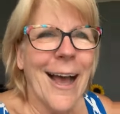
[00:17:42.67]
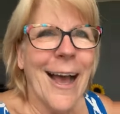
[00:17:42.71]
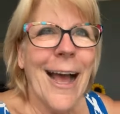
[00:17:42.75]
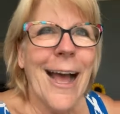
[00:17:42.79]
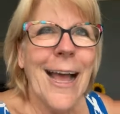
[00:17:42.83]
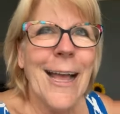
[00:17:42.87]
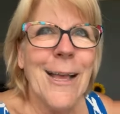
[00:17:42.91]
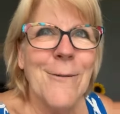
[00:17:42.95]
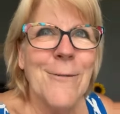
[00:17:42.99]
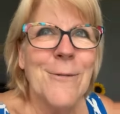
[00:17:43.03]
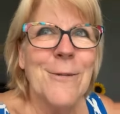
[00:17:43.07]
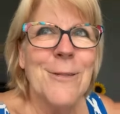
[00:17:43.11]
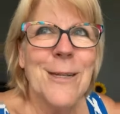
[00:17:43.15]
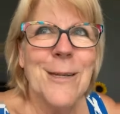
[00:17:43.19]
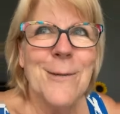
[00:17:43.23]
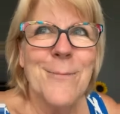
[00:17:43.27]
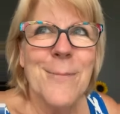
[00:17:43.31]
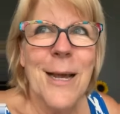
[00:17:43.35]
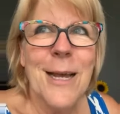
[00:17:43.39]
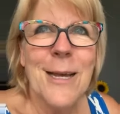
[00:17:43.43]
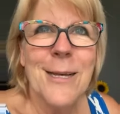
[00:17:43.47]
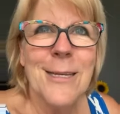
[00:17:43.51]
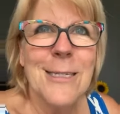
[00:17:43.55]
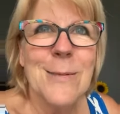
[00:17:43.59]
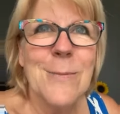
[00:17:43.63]
I haven't done
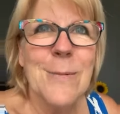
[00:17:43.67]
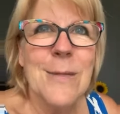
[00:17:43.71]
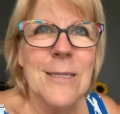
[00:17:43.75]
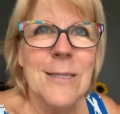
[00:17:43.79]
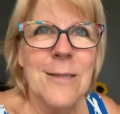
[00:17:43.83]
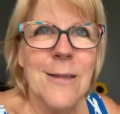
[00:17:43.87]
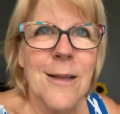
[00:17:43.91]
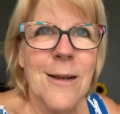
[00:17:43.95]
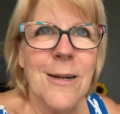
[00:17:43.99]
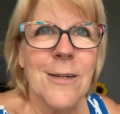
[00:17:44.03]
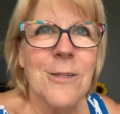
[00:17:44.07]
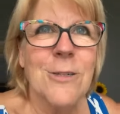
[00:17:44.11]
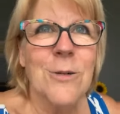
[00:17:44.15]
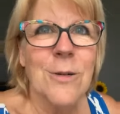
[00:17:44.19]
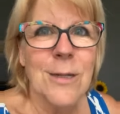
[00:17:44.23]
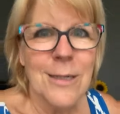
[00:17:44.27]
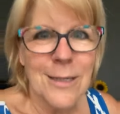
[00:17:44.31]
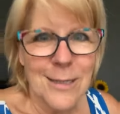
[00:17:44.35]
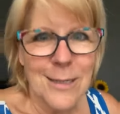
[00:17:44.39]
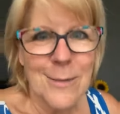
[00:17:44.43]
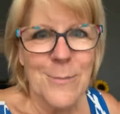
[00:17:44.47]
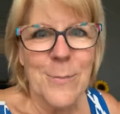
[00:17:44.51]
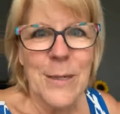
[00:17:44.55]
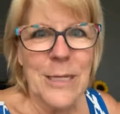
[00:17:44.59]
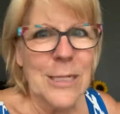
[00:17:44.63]
my husband's laundry.
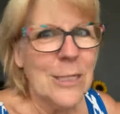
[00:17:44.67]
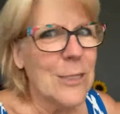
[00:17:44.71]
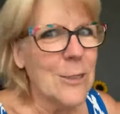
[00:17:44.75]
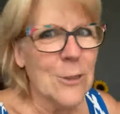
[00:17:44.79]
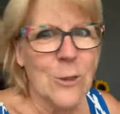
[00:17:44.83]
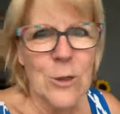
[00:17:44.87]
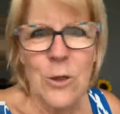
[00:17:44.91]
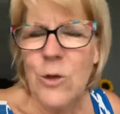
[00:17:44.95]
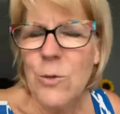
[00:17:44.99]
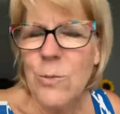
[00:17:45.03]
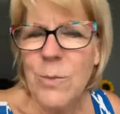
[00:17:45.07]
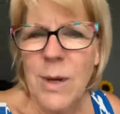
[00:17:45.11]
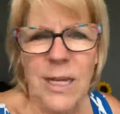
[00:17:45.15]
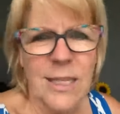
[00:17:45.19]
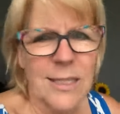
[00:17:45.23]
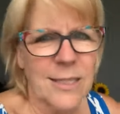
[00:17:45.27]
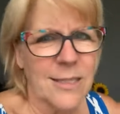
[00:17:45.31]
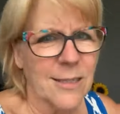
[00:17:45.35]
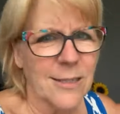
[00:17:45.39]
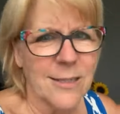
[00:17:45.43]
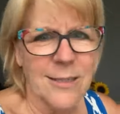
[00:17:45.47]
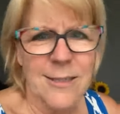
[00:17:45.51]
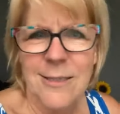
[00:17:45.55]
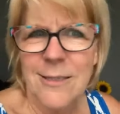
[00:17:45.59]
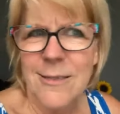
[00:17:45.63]
It's been two
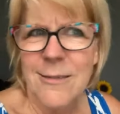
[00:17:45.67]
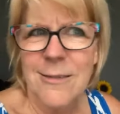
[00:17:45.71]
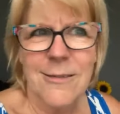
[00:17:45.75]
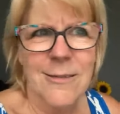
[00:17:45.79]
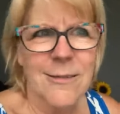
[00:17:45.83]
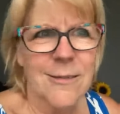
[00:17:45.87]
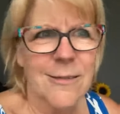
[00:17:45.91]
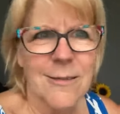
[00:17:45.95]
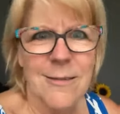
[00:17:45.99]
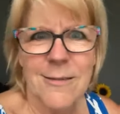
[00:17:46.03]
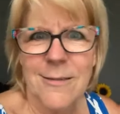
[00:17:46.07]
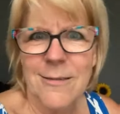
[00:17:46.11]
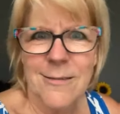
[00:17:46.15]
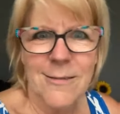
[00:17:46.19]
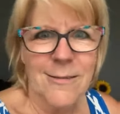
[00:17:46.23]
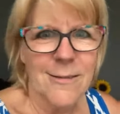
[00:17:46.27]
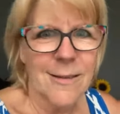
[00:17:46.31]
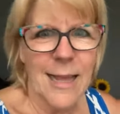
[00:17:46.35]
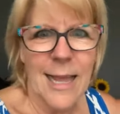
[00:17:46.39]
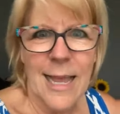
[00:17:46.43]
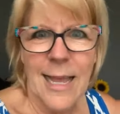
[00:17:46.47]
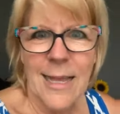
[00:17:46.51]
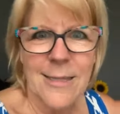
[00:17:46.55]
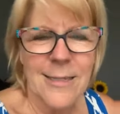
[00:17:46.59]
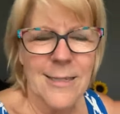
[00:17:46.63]
months,
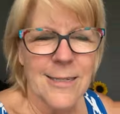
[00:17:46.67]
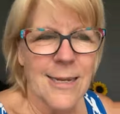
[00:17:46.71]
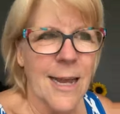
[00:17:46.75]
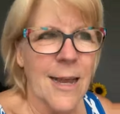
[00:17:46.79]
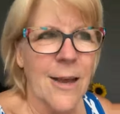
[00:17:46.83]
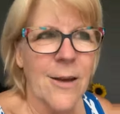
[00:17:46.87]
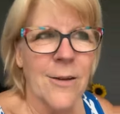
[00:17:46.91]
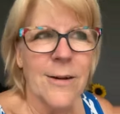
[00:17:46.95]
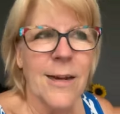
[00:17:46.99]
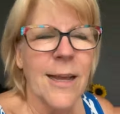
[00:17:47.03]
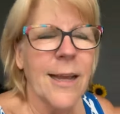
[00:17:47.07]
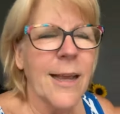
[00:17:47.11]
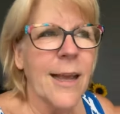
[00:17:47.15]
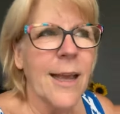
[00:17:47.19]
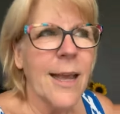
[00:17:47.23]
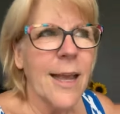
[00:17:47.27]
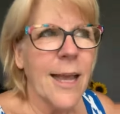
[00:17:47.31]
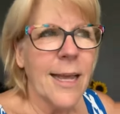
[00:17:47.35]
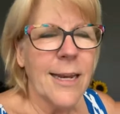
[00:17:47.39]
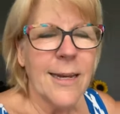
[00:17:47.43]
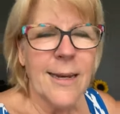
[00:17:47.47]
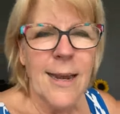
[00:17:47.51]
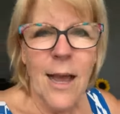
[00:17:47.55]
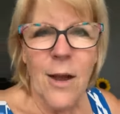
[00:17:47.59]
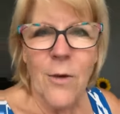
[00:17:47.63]
hands down.
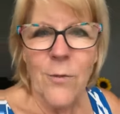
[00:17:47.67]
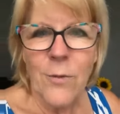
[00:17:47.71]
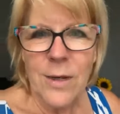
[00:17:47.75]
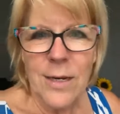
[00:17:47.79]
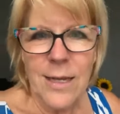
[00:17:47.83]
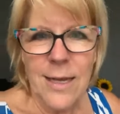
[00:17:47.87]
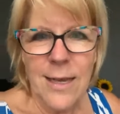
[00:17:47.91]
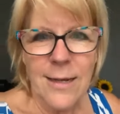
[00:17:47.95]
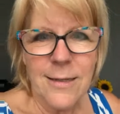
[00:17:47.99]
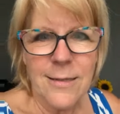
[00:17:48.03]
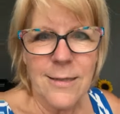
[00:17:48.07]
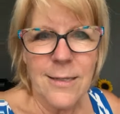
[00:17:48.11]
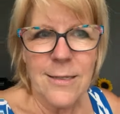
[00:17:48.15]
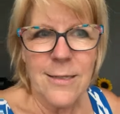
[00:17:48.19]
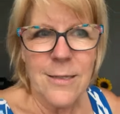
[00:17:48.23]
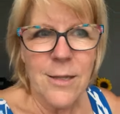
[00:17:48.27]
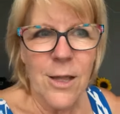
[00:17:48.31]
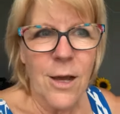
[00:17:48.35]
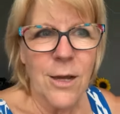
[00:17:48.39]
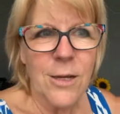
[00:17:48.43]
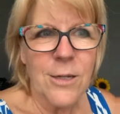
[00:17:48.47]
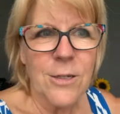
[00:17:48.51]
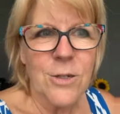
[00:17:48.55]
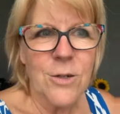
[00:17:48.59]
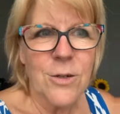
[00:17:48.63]
And now, when he has his
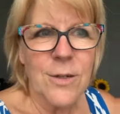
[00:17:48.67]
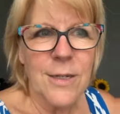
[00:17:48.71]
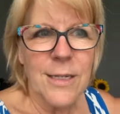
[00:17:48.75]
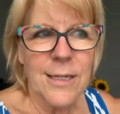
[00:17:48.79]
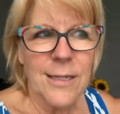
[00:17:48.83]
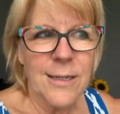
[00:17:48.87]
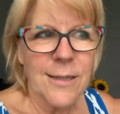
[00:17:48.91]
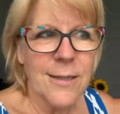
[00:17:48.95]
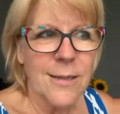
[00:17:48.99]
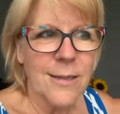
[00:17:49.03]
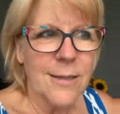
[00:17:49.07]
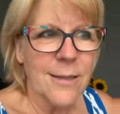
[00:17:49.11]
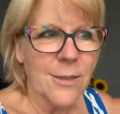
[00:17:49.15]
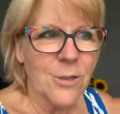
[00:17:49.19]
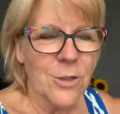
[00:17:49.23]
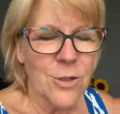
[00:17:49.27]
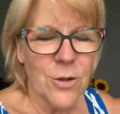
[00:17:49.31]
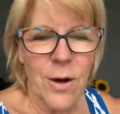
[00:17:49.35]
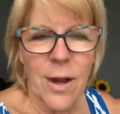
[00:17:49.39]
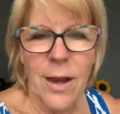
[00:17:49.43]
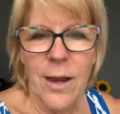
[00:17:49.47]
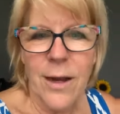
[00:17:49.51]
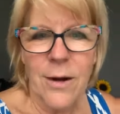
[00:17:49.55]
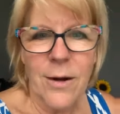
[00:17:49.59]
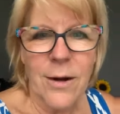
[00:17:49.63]
laundry in the
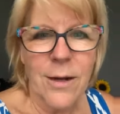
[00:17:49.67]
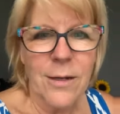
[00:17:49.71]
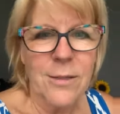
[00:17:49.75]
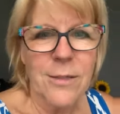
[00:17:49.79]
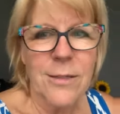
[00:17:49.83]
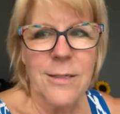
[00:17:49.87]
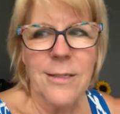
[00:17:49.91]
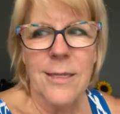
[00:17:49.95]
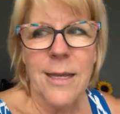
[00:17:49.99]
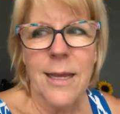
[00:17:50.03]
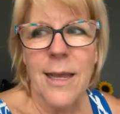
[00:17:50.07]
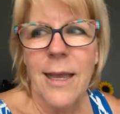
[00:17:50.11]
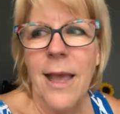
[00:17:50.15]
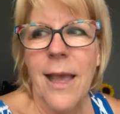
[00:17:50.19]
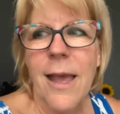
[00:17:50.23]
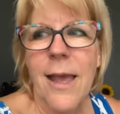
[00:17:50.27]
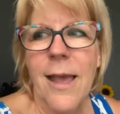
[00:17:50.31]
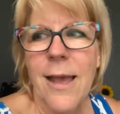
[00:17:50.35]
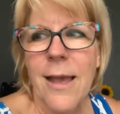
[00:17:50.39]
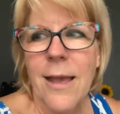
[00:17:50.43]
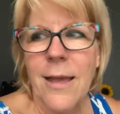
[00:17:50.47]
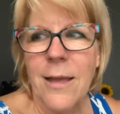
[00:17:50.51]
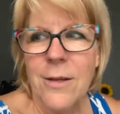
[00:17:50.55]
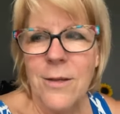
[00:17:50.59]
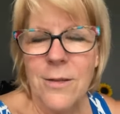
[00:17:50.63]
dryer, I'll just say,
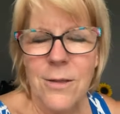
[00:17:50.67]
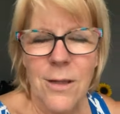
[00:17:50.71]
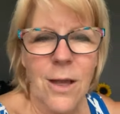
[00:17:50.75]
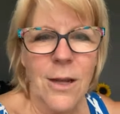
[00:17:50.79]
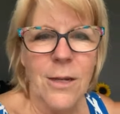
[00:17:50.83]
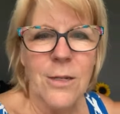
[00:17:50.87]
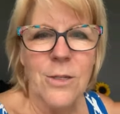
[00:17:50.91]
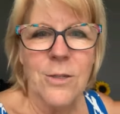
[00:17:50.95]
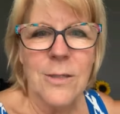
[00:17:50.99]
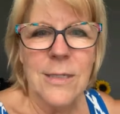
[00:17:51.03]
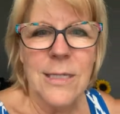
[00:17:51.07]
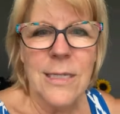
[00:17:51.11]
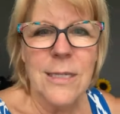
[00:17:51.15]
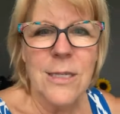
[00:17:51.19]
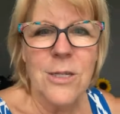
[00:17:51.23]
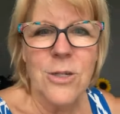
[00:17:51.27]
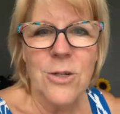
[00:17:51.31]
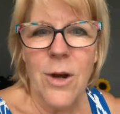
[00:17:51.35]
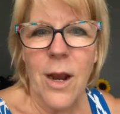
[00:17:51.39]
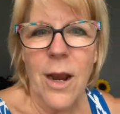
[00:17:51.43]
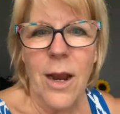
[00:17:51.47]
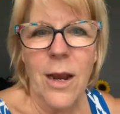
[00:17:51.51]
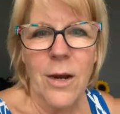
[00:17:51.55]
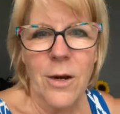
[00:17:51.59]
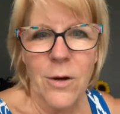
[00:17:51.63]
Hey, your laundry's in the
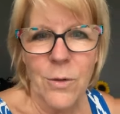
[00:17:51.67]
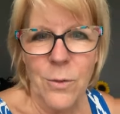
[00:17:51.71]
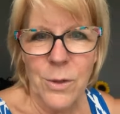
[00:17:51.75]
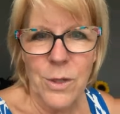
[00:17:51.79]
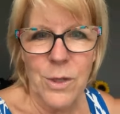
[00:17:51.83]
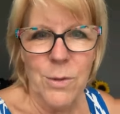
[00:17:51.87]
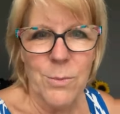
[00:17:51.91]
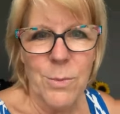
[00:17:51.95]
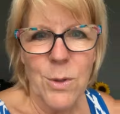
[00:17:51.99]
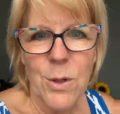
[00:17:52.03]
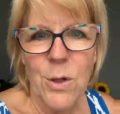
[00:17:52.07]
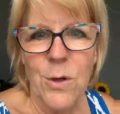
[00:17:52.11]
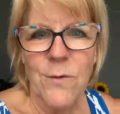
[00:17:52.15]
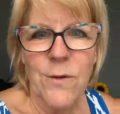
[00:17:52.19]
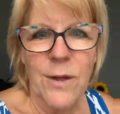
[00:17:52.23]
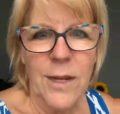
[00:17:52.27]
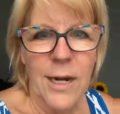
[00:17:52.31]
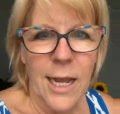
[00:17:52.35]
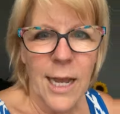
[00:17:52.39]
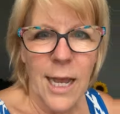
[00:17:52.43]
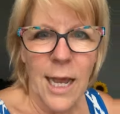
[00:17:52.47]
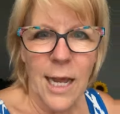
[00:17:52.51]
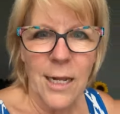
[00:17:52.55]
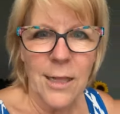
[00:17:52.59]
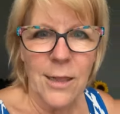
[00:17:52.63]
dryer. Will you move it?
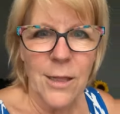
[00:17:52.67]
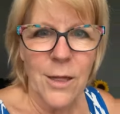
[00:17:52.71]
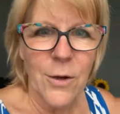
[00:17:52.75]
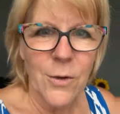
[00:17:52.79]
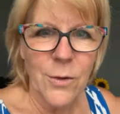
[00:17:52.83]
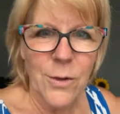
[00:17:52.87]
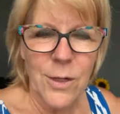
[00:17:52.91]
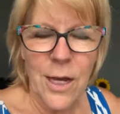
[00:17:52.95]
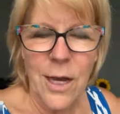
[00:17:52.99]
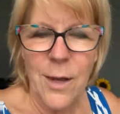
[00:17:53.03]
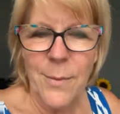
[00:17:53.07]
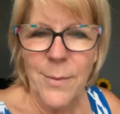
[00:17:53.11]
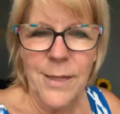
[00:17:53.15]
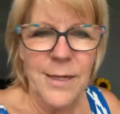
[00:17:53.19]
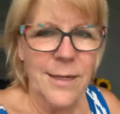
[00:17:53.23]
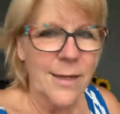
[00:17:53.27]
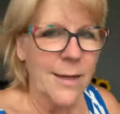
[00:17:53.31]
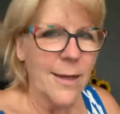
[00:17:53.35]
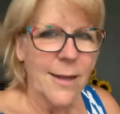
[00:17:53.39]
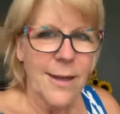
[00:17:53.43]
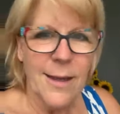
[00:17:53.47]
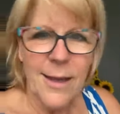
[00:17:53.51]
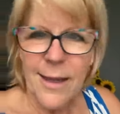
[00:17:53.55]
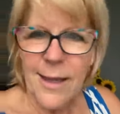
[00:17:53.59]
I got a load coming.